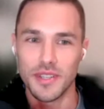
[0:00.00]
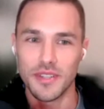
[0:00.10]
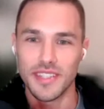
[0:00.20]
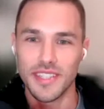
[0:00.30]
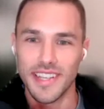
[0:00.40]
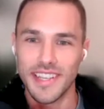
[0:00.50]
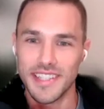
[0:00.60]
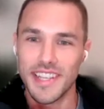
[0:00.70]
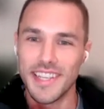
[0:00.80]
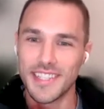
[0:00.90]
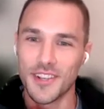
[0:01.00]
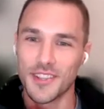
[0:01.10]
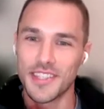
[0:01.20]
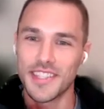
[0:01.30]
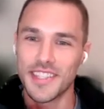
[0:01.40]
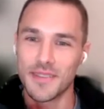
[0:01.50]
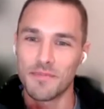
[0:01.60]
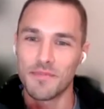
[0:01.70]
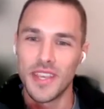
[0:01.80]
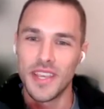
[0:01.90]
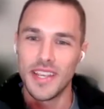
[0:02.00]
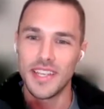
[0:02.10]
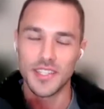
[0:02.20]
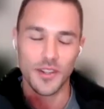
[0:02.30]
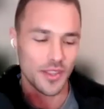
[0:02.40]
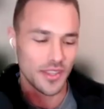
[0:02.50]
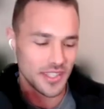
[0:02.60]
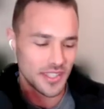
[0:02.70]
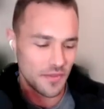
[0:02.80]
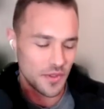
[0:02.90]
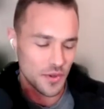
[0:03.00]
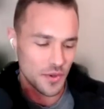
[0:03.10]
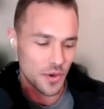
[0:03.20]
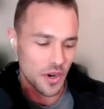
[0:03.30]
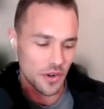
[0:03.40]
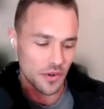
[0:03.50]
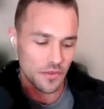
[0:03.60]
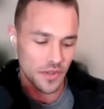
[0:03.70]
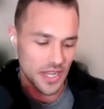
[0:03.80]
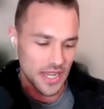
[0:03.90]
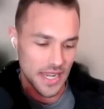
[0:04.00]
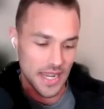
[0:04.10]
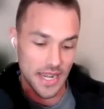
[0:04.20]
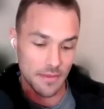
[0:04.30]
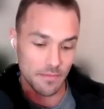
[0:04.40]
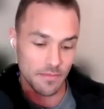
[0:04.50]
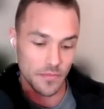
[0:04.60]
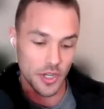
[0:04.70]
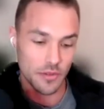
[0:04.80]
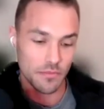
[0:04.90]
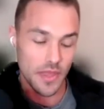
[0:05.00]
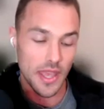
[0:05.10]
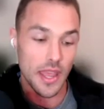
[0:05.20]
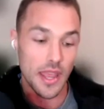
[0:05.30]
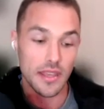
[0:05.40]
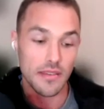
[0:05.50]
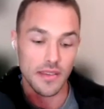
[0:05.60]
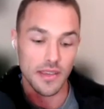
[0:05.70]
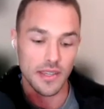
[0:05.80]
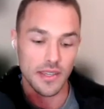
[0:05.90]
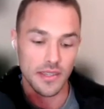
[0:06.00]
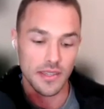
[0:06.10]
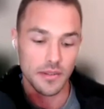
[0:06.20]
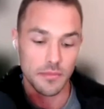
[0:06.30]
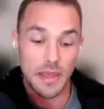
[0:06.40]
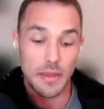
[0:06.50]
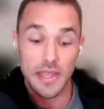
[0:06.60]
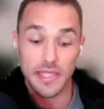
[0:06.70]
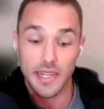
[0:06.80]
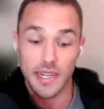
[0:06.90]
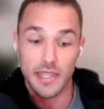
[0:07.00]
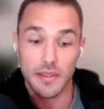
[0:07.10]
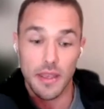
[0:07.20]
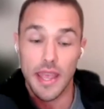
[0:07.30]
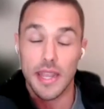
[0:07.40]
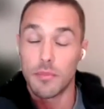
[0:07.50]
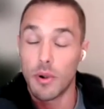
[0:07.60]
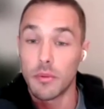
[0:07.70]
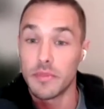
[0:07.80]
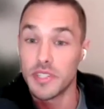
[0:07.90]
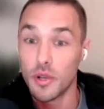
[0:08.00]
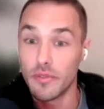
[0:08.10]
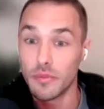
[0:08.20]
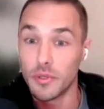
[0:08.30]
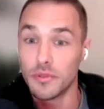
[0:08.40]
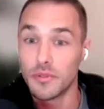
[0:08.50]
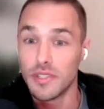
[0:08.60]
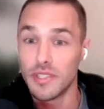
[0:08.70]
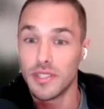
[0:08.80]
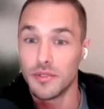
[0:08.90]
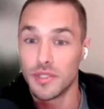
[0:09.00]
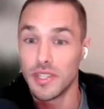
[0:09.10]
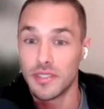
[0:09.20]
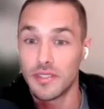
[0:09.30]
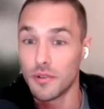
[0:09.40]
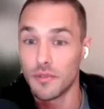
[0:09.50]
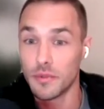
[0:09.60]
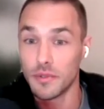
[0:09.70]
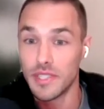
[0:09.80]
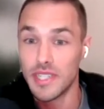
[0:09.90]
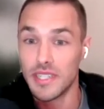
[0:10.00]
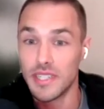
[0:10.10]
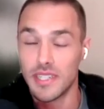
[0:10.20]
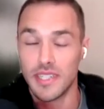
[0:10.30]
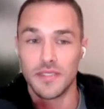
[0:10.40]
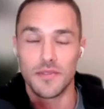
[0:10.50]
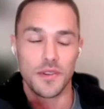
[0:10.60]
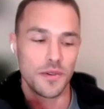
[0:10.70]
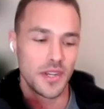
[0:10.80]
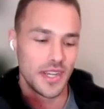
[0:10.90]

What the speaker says: because he's got this view of anything, basically any problem is solvable. Is solvable is his view.